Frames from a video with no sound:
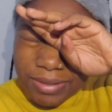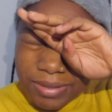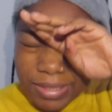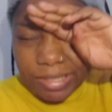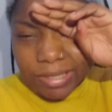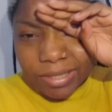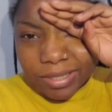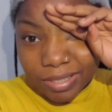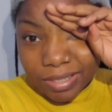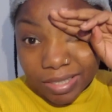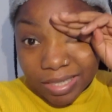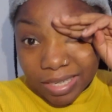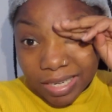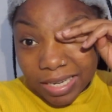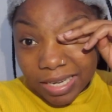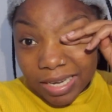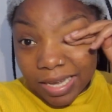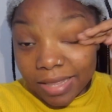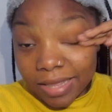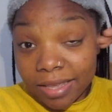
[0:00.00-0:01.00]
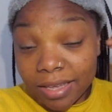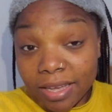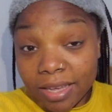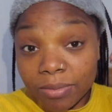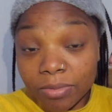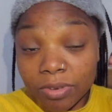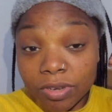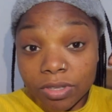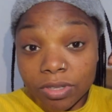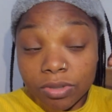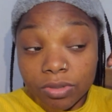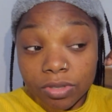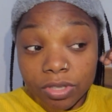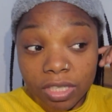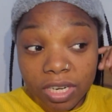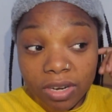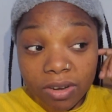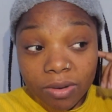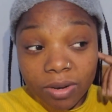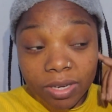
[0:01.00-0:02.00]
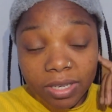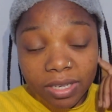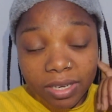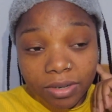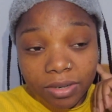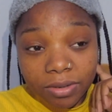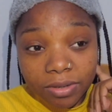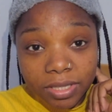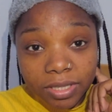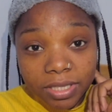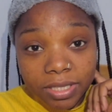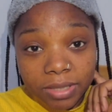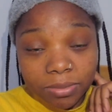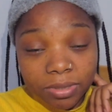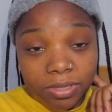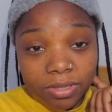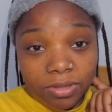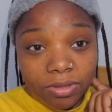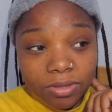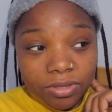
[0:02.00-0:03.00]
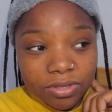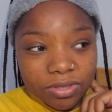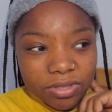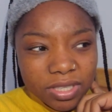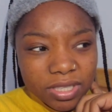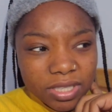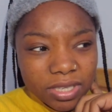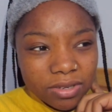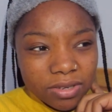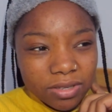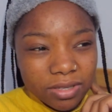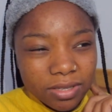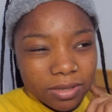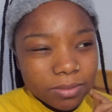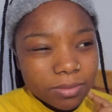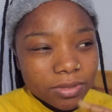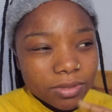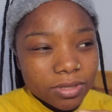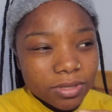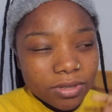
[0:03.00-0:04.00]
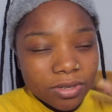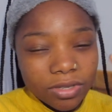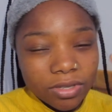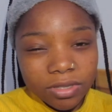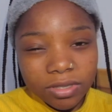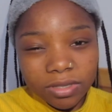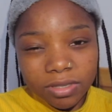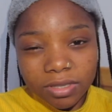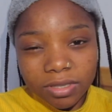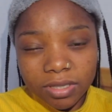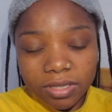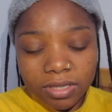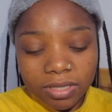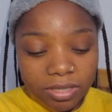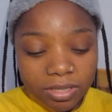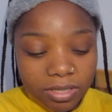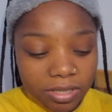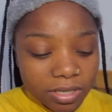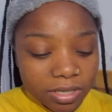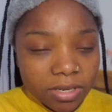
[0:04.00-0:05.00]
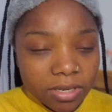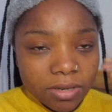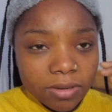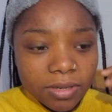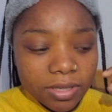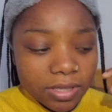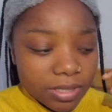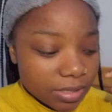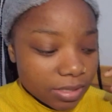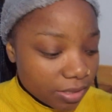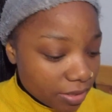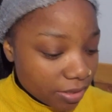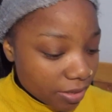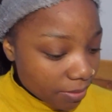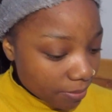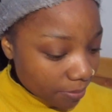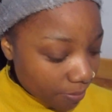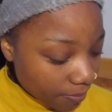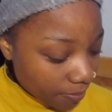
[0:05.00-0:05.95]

my god I think I'm going to shower when I rest a bit because right now it's around what's the time